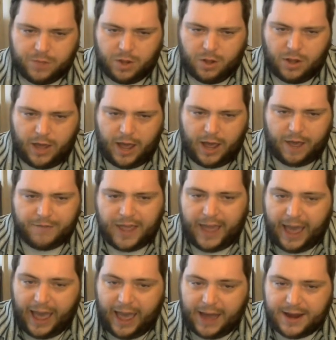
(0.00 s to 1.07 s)
Have they
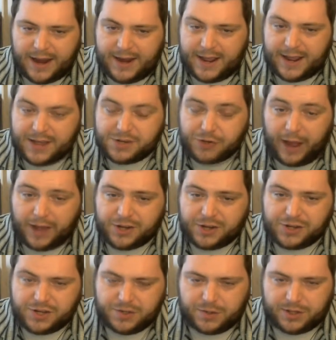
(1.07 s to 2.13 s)
had any
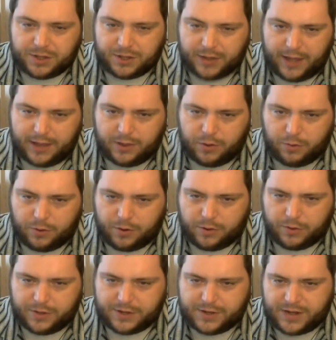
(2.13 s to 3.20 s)
interactions with the landlord
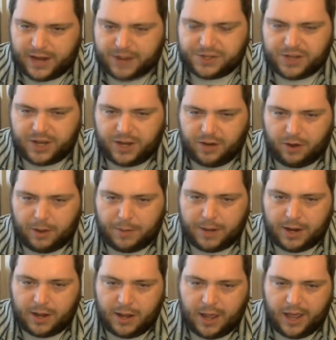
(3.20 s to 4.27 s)
or the tenancy
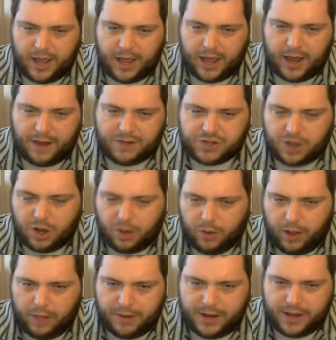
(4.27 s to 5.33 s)
agreement? And if so,
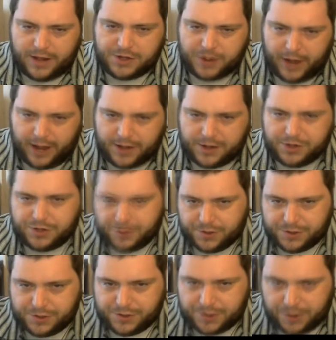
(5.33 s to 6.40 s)
how many
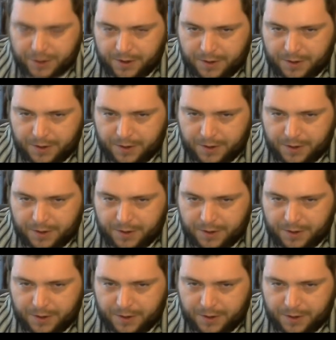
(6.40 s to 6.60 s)
interactions?